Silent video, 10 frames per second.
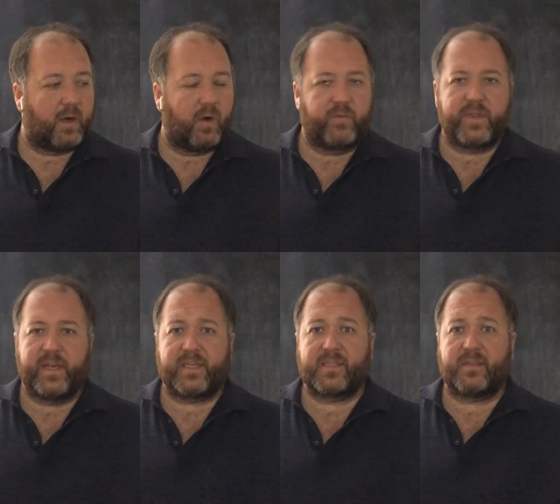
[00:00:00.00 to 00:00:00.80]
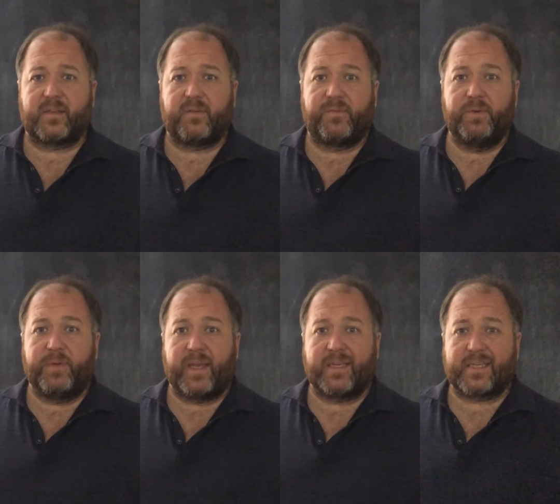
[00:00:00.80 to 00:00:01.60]
over the next few
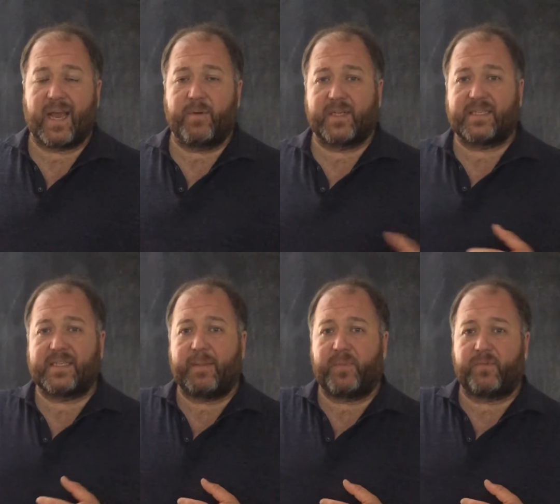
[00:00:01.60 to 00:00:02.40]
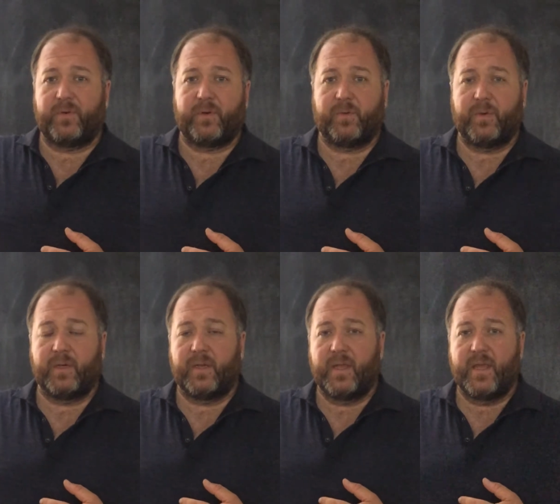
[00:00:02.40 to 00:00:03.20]
days, I want to step through
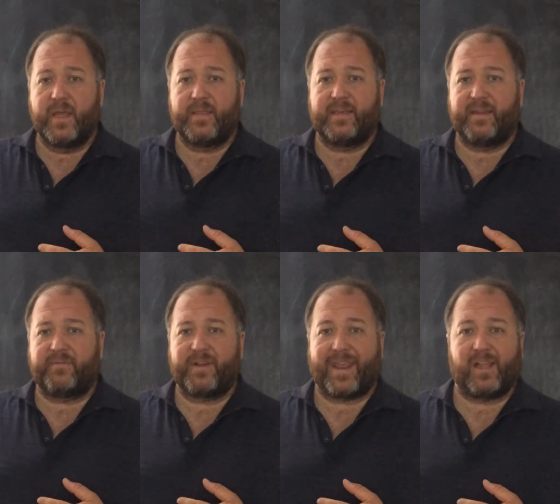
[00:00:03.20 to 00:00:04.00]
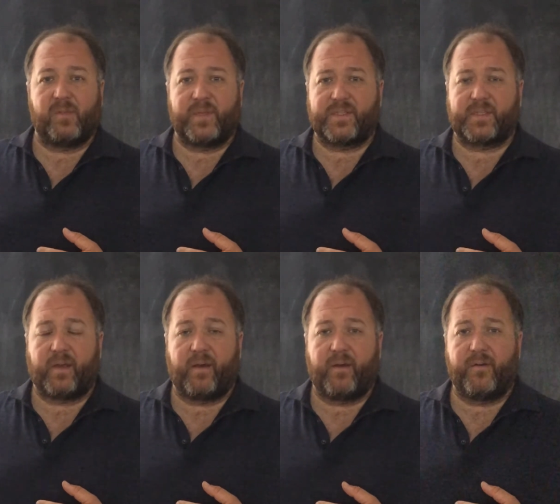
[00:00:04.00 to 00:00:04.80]
the different elements
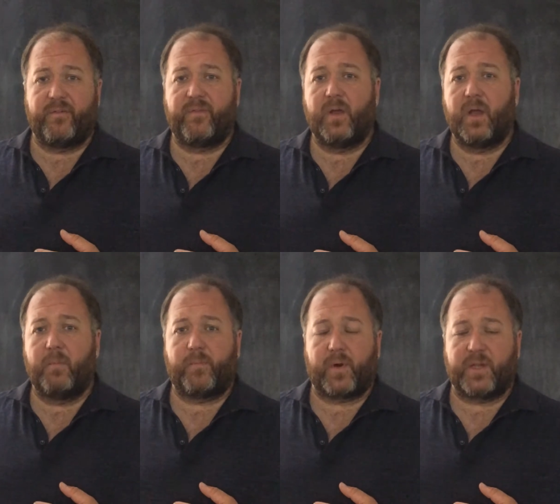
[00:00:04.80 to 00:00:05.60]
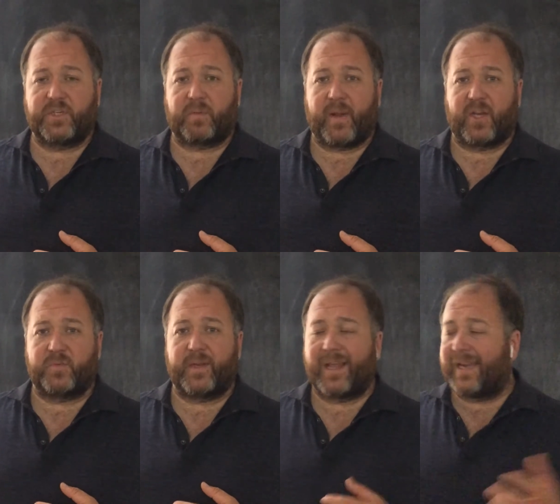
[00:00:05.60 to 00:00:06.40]
of project
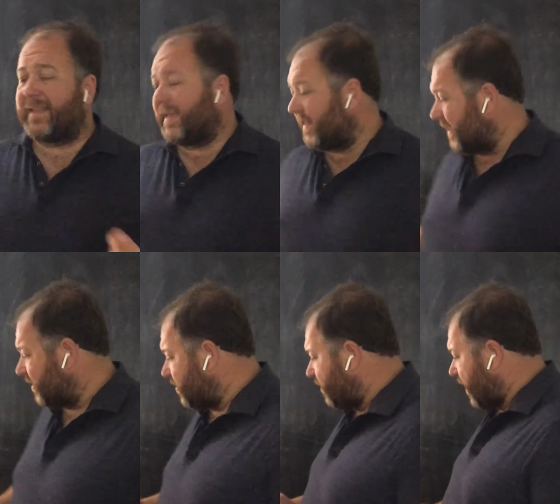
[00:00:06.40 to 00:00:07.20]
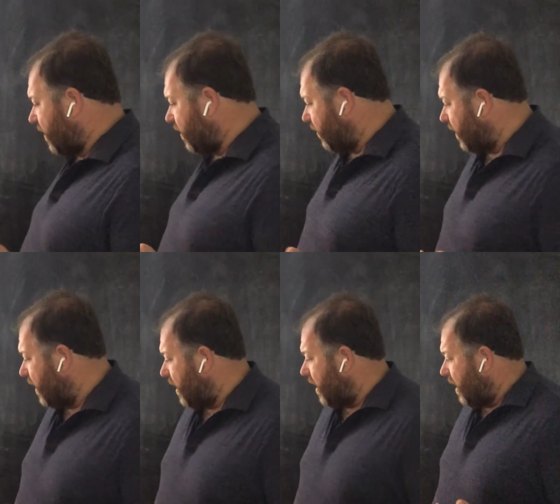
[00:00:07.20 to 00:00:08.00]
management. And I think that tomorrow
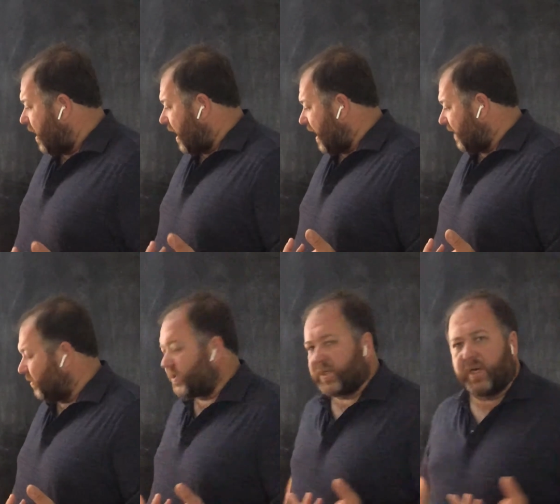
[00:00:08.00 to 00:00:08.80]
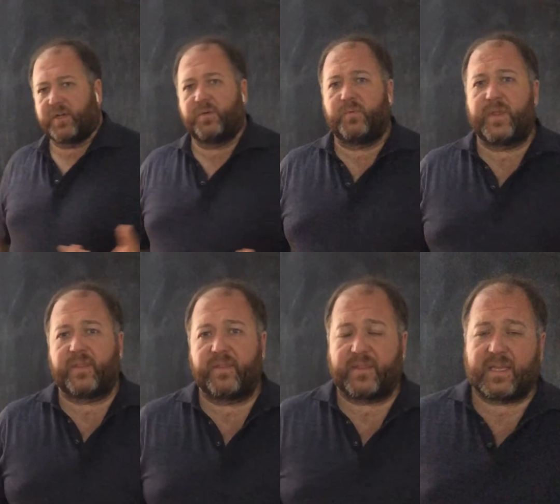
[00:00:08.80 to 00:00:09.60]
I will start with
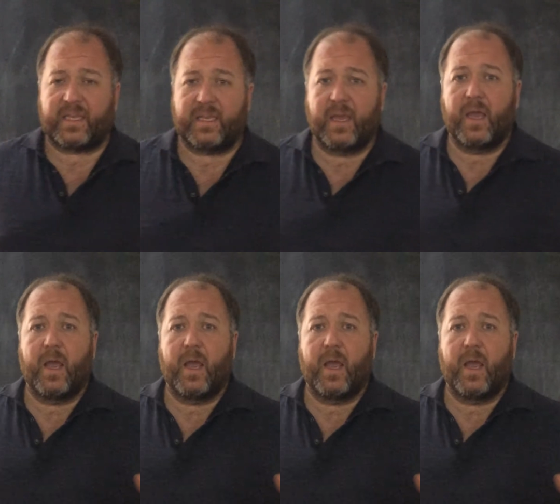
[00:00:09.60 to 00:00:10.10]
the